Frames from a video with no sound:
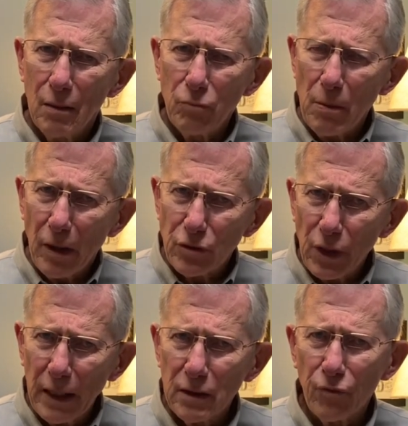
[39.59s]
be my
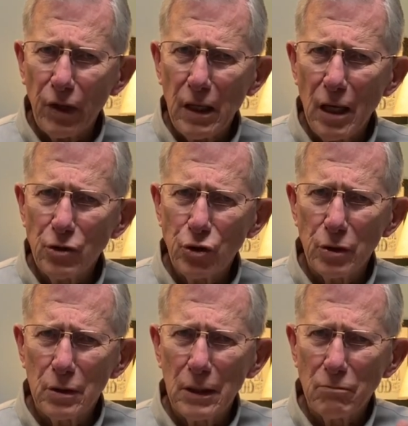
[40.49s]

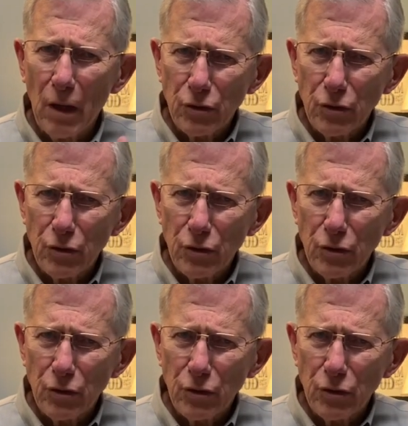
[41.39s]
sanctification and my